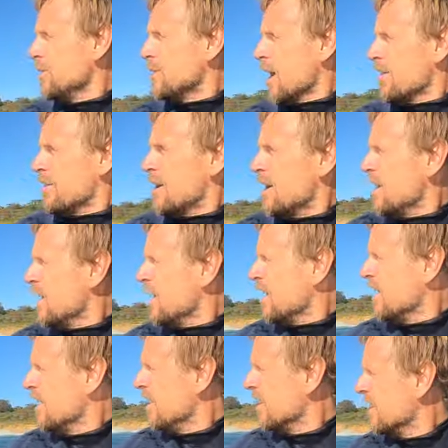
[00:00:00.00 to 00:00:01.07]
dude's over here,
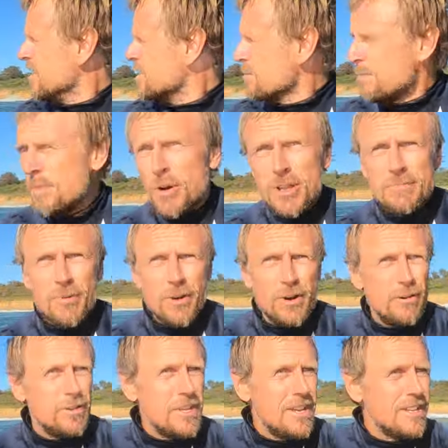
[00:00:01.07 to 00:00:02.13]
it's a
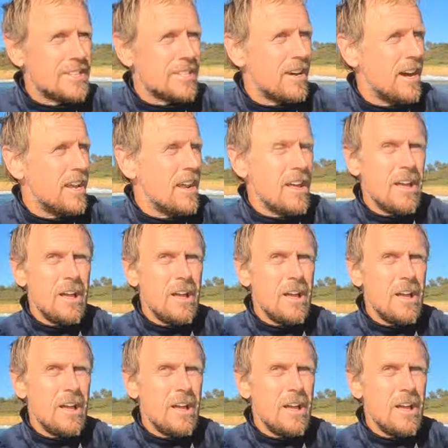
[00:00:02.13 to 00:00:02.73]
bodyboarder on the inside.